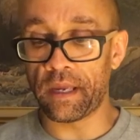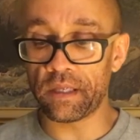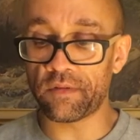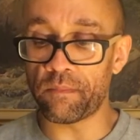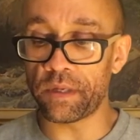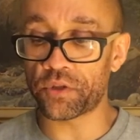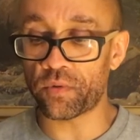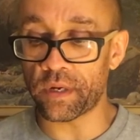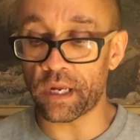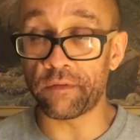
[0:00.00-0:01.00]
into
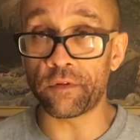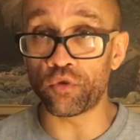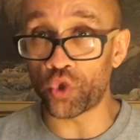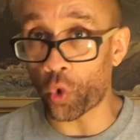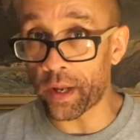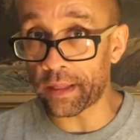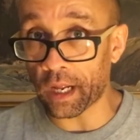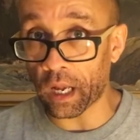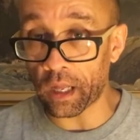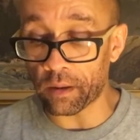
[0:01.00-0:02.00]
misery if you join
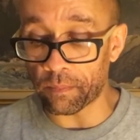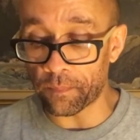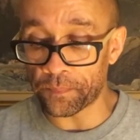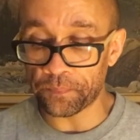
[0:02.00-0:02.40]
the club.